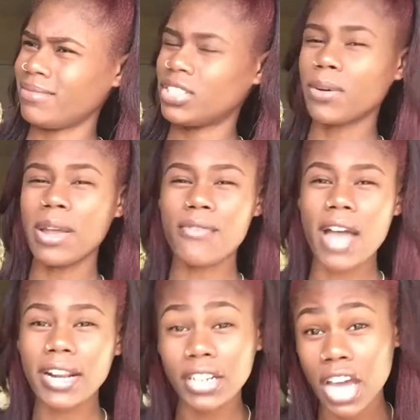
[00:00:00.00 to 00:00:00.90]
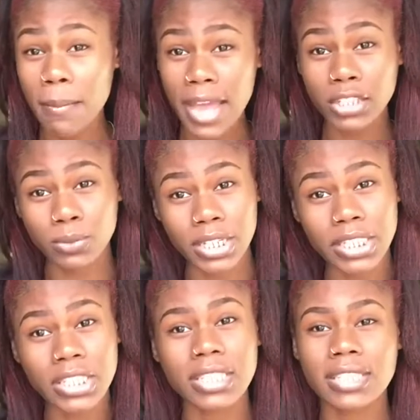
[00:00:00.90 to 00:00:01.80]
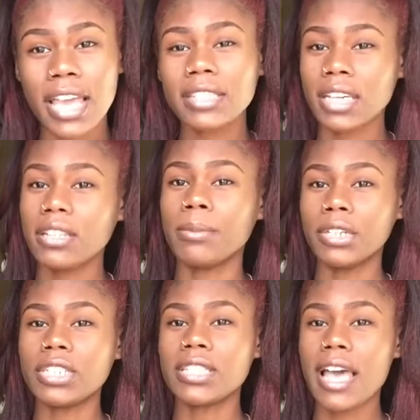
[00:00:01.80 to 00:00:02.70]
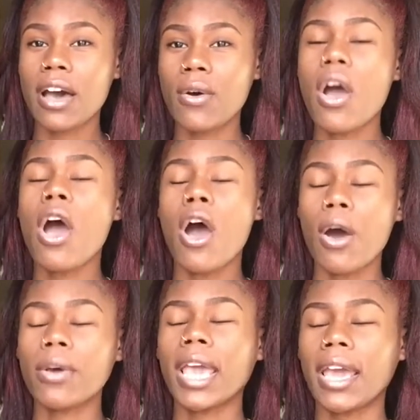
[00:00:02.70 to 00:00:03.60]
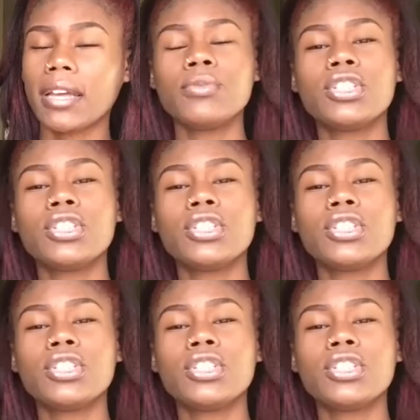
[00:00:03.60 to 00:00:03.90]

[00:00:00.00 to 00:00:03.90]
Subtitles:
So we finding dumbass reasons to text other bitches now? Okay.